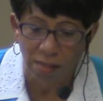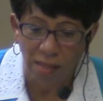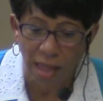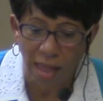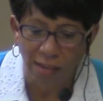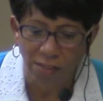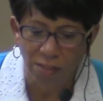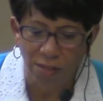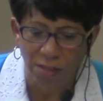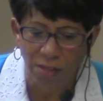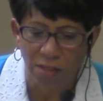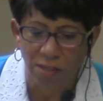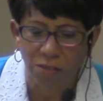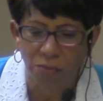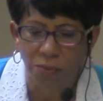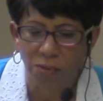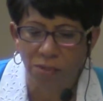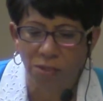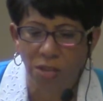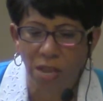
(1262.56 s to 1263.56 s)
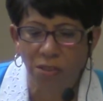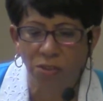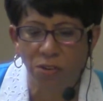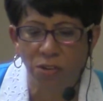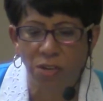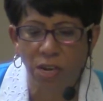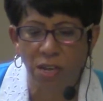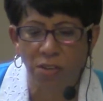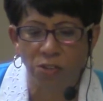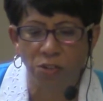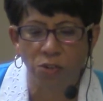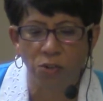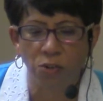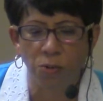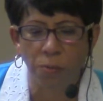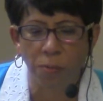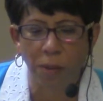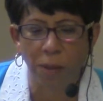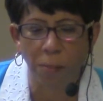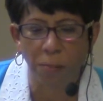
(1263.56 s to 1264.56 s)
actually this was yesterday's
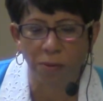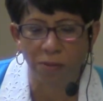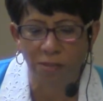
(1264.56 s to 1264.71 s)
newspaper,